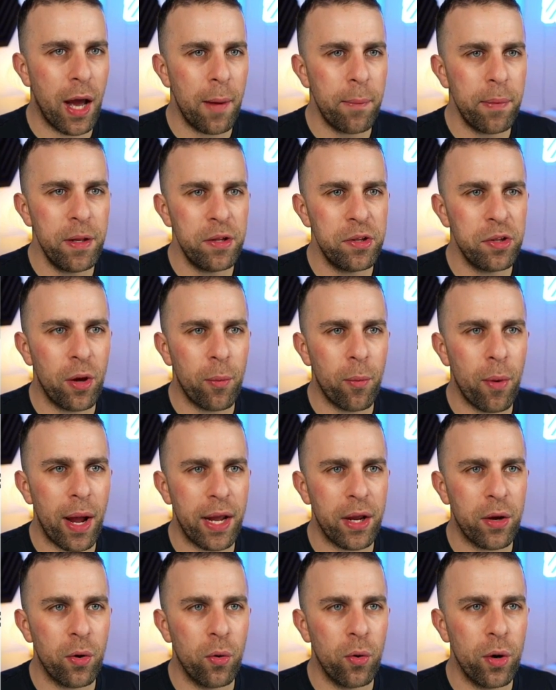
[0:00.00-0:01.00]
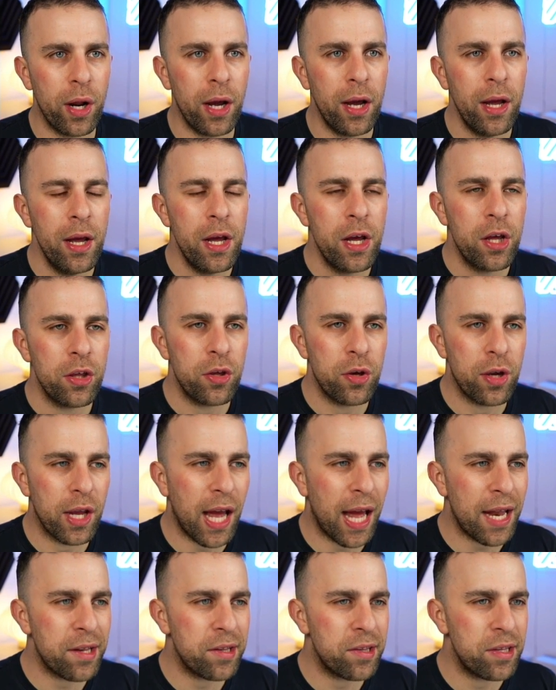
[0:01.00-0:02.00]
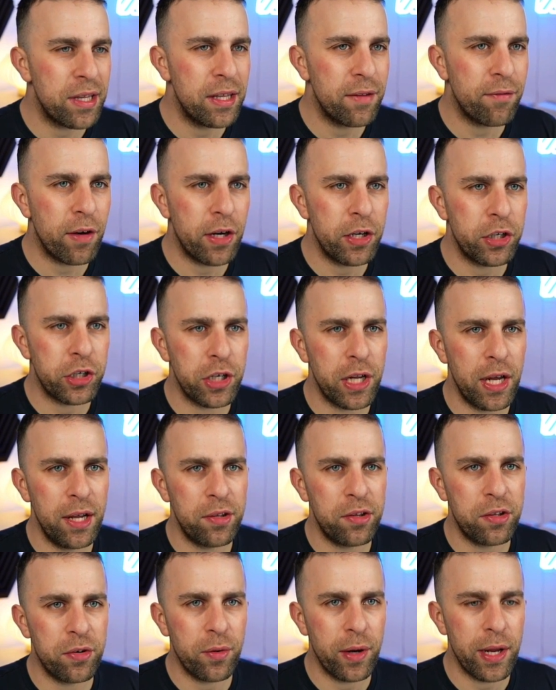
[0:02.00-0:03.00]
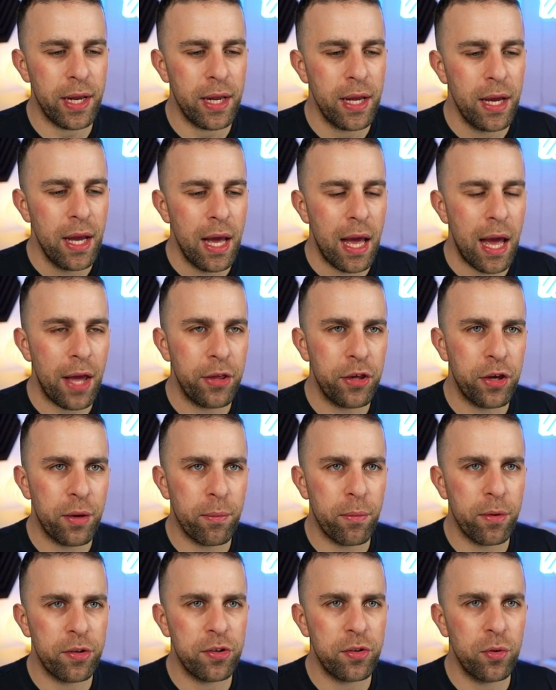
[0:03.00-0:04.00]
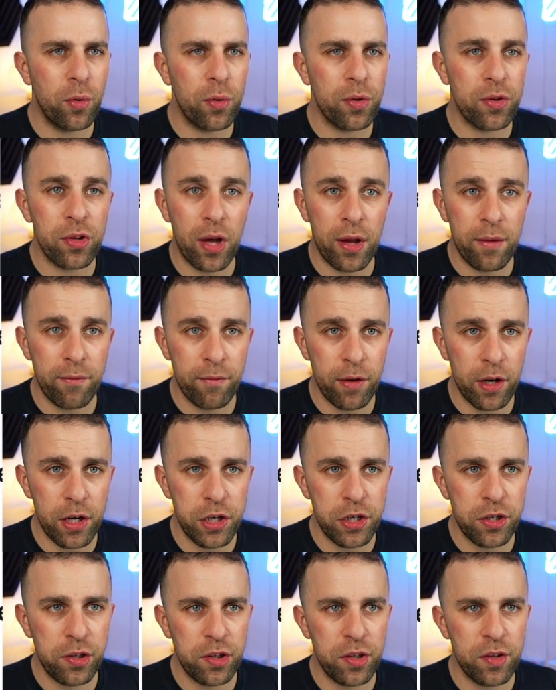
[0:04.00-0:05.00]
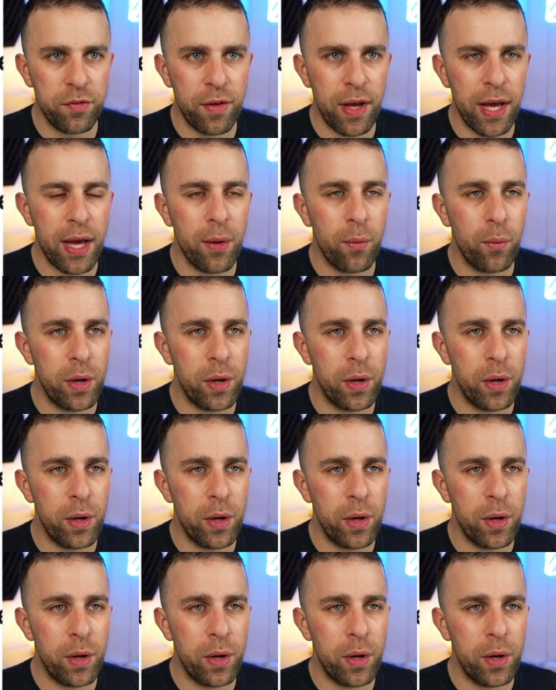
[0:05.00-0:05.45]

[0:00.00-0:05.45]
Up in the top right hand corner, you can see the version history and you can restore certain versions of it,